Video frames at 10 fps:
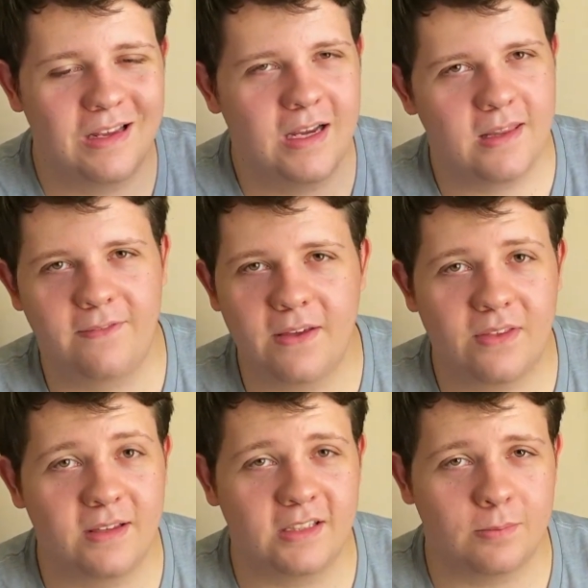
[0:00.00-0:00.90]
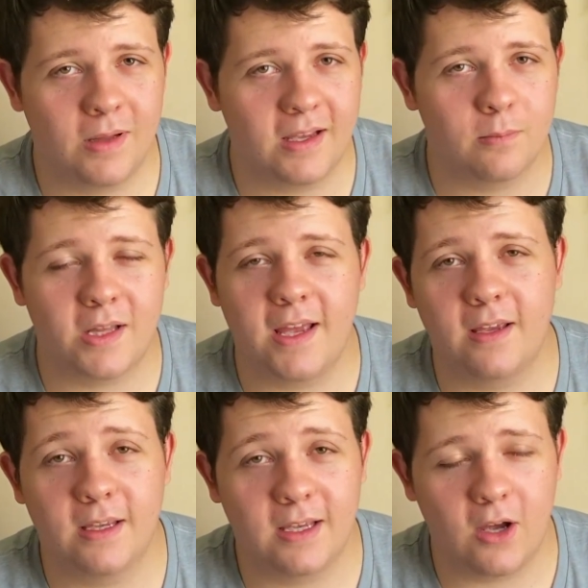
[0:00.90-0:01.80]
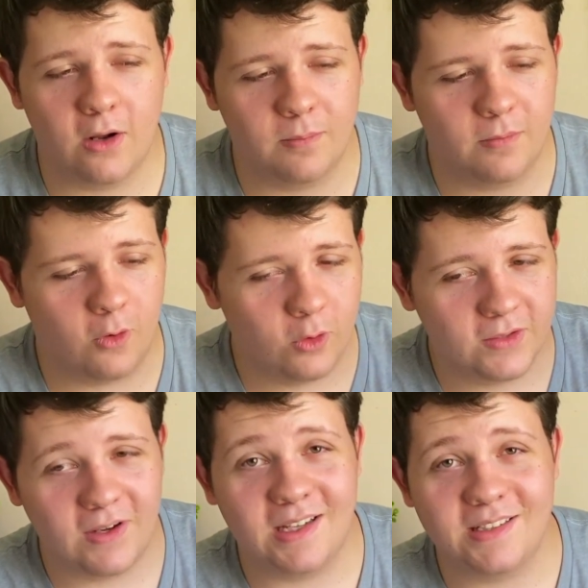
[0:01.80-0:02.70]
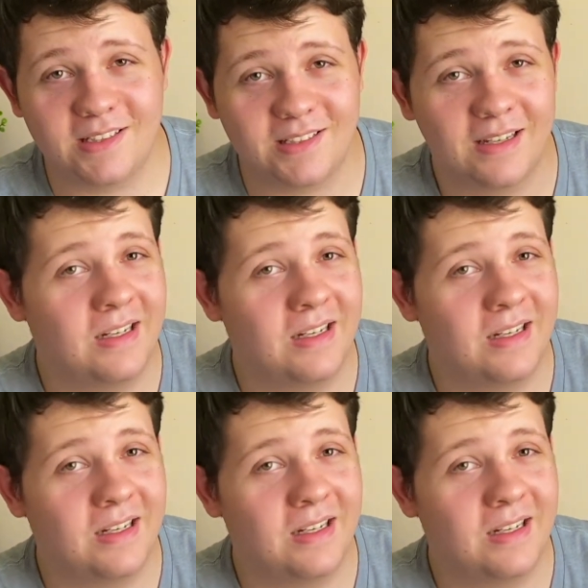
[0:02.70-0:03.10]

And the fact that it's plug and play on all devices